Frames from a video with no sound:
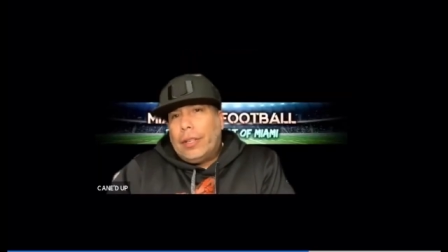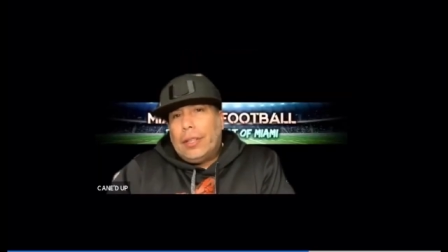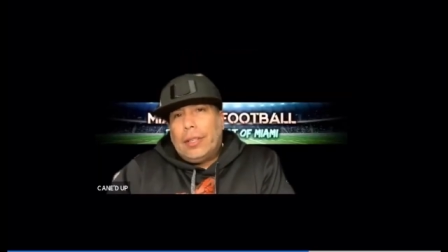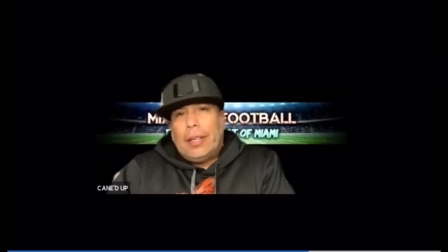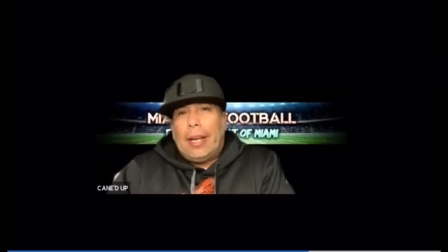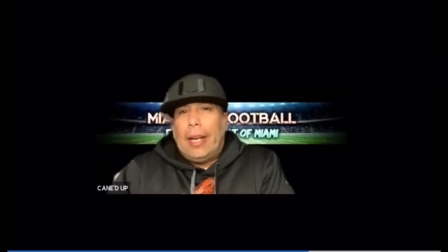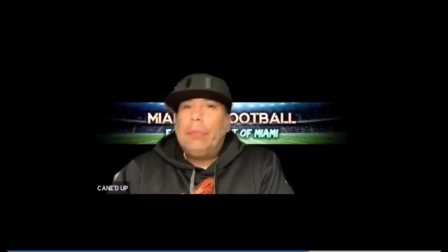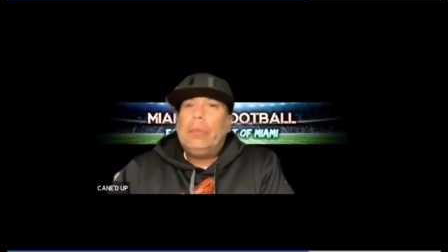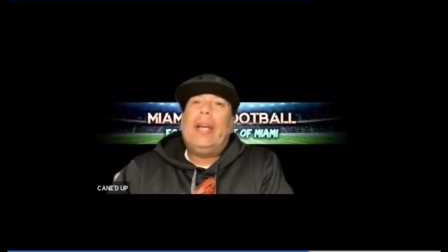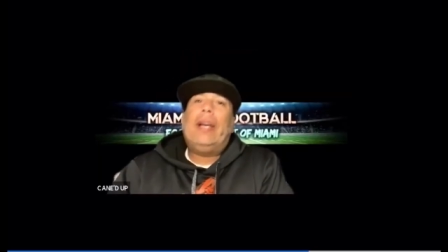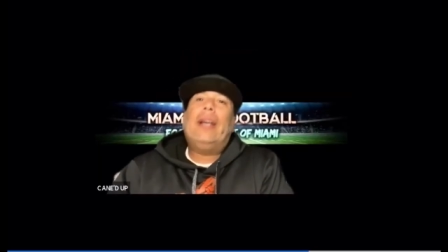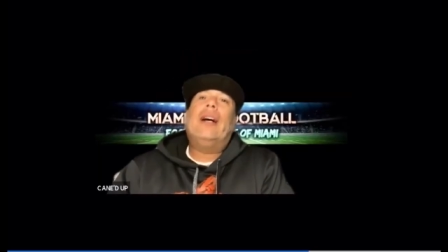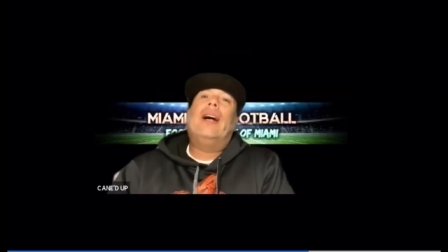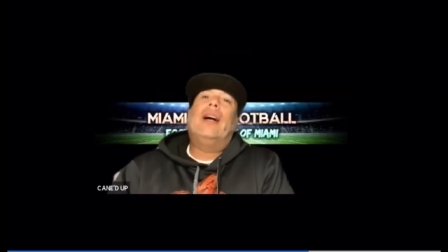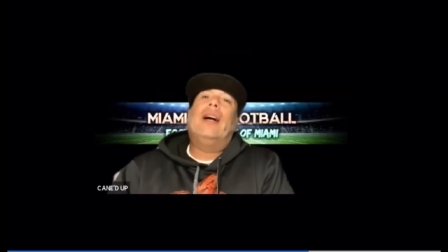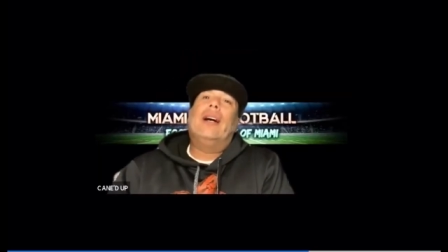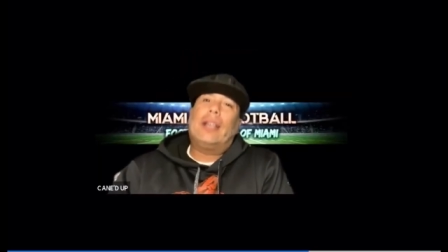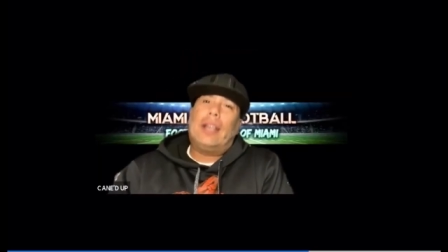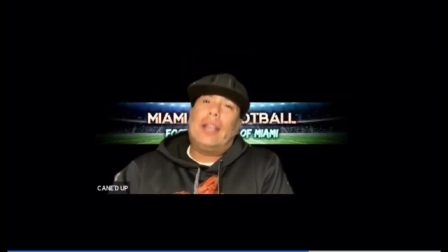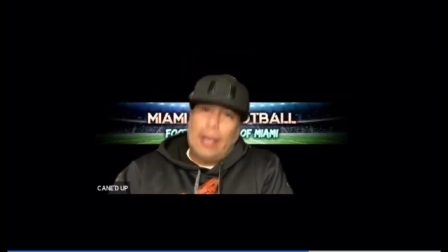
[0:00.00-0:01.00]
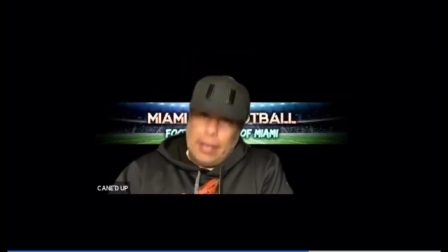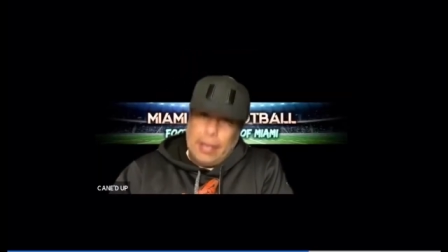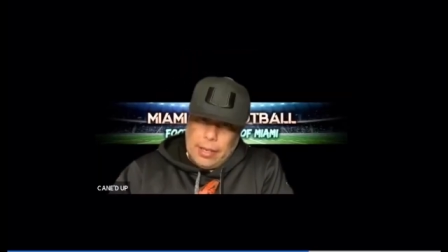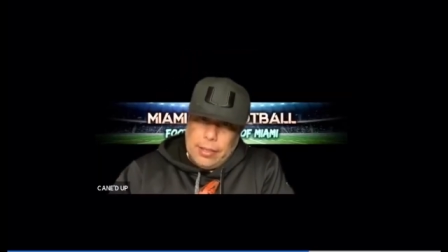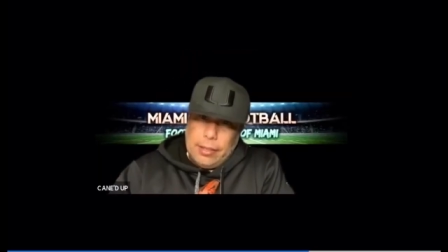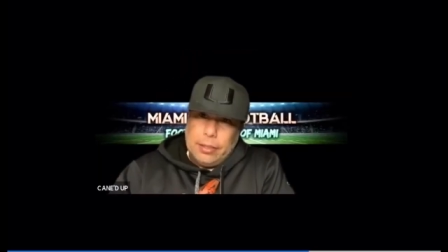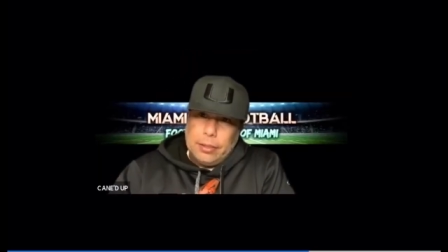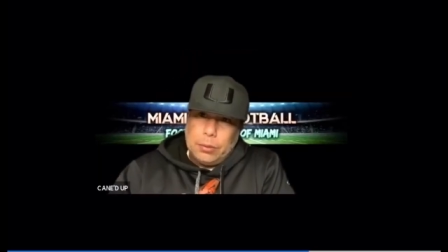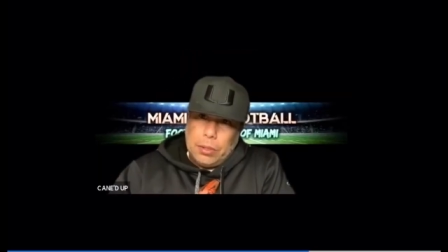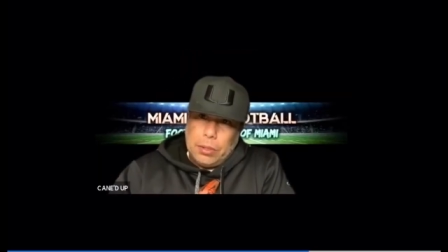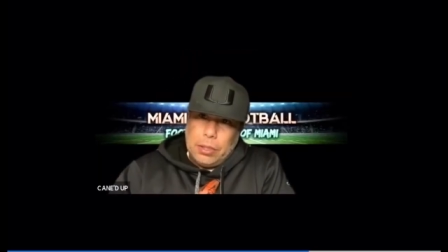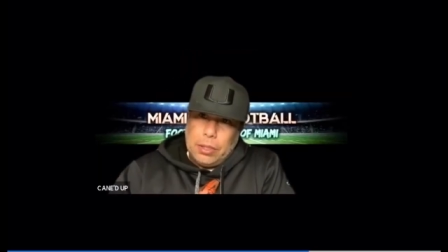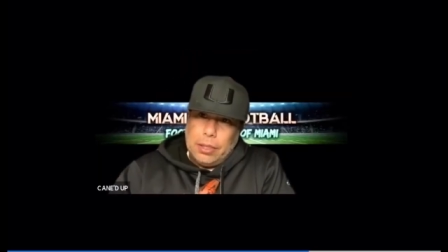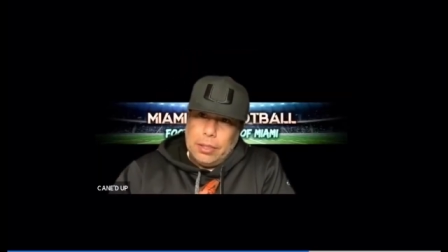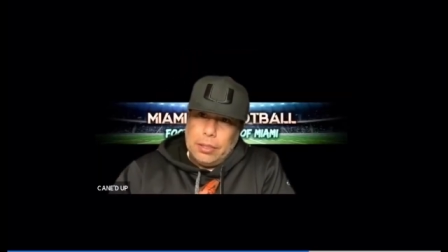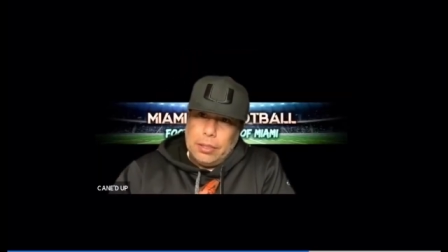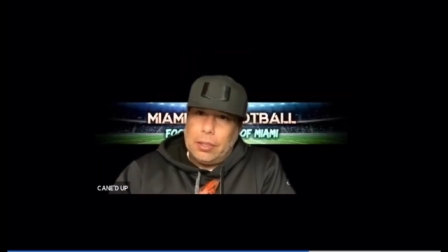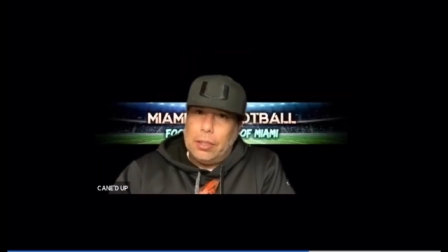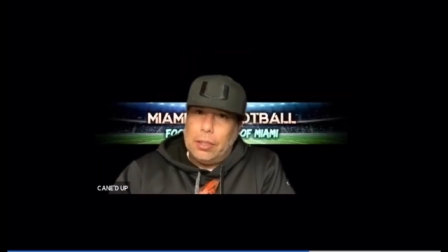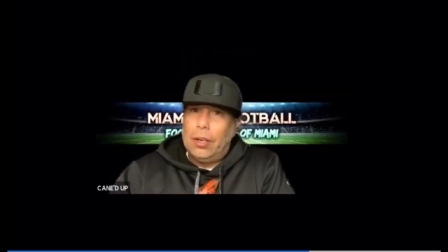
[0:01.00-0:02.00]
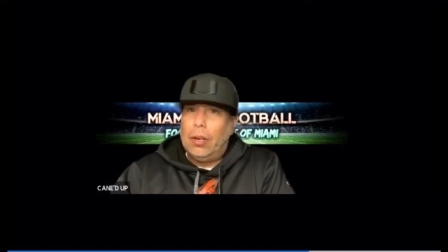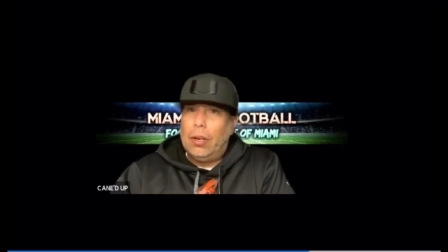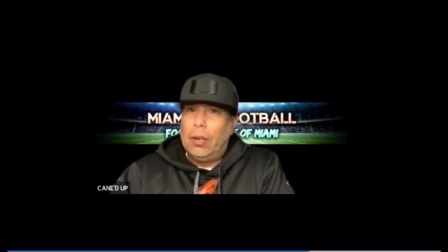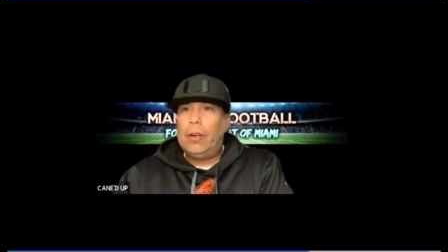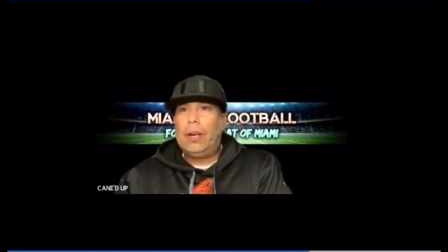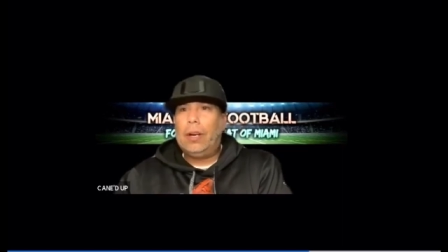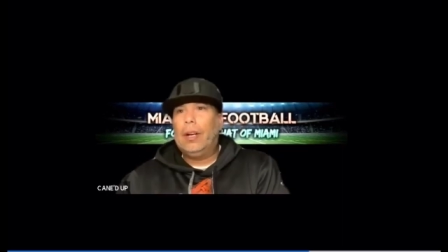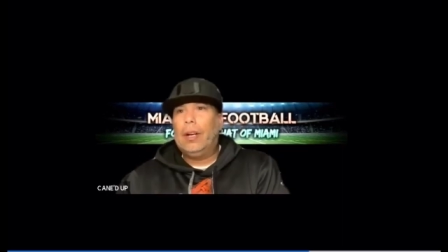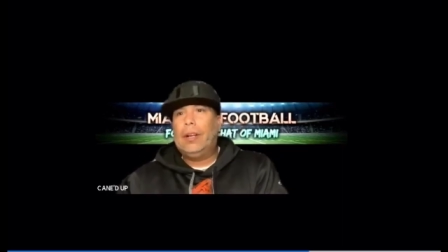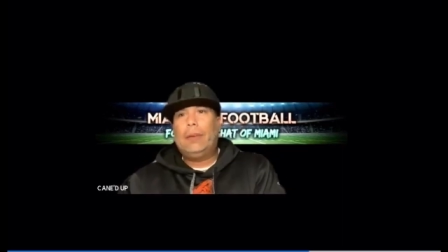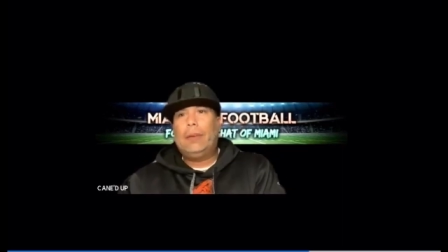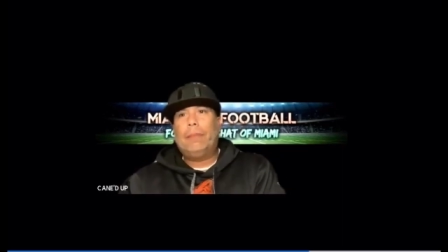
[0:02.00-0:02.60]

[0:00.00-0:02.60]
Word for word: day again is with us. You know, uh,